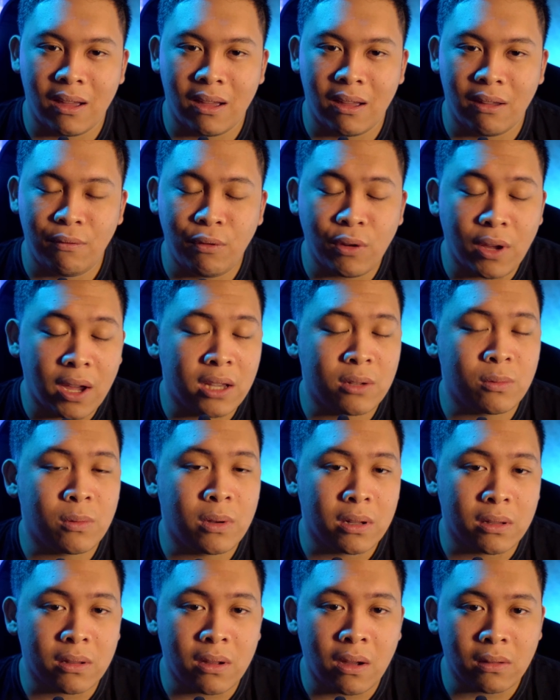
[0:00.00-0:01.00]
If you guys
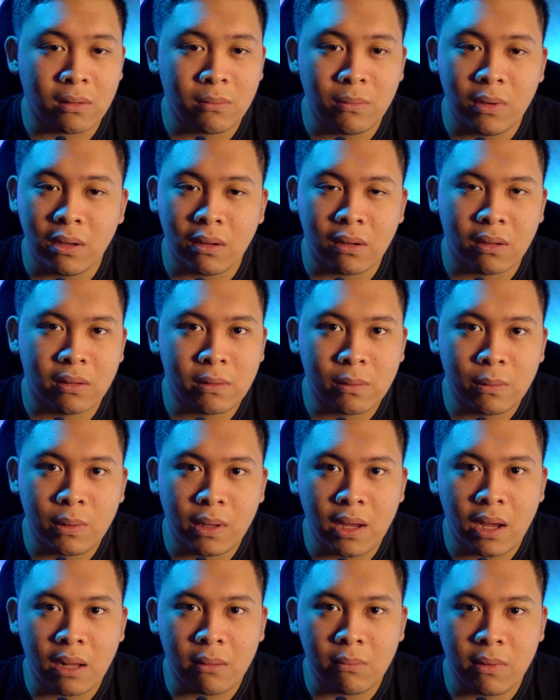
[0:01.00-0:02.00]
want to talk to me, you can
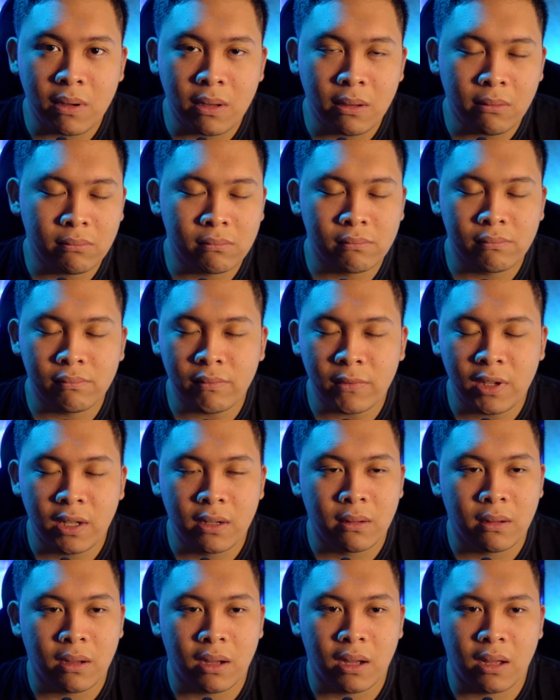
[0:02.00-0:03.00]
tweet at me
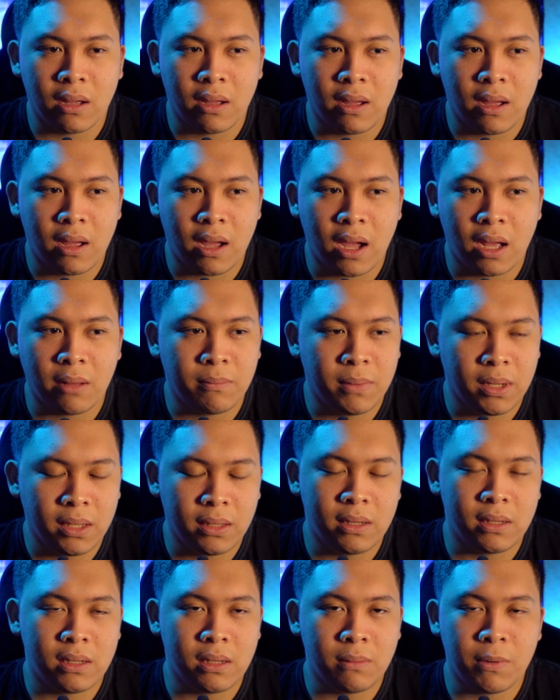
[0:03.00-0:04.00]
at
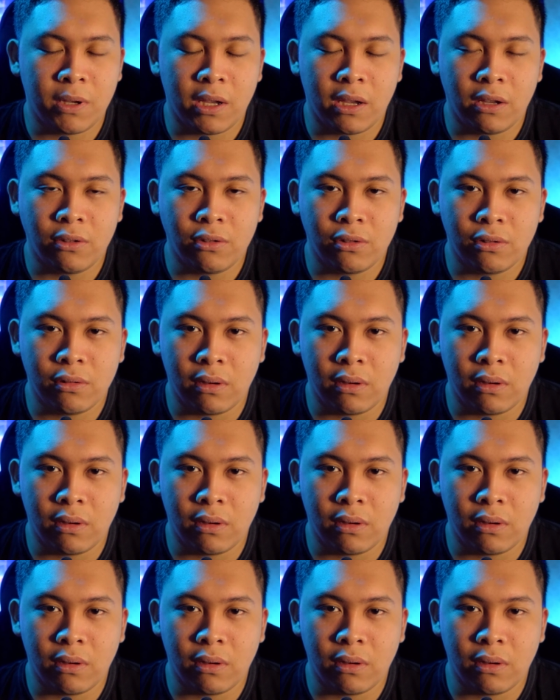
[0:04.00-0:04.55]
BigDCPH.